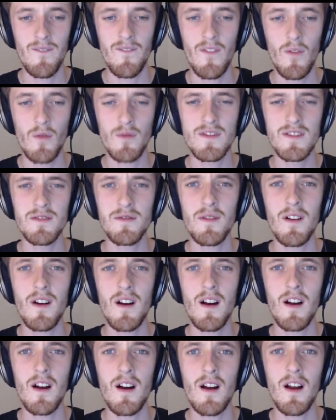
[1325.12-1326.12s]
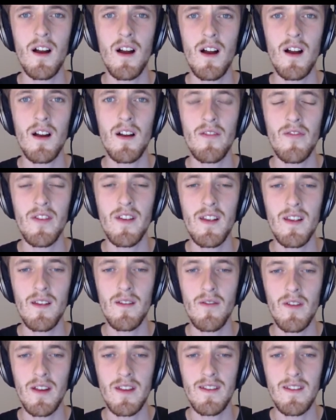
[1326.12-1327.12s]
Also, this
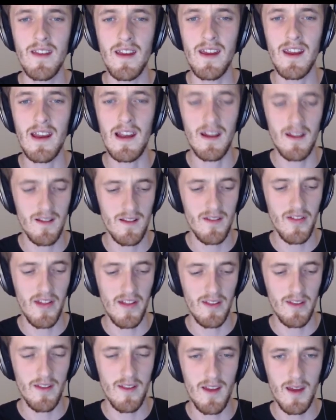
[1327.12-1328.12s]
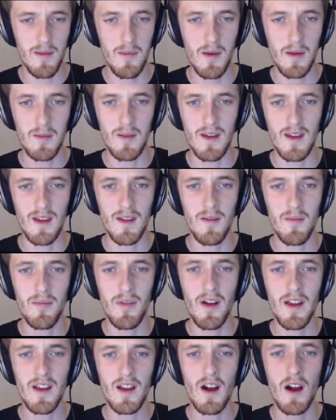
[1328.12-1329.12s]
is a ridiculous thing to say maybe,
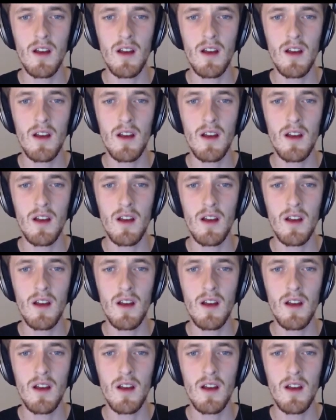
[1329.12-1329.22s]
but I kind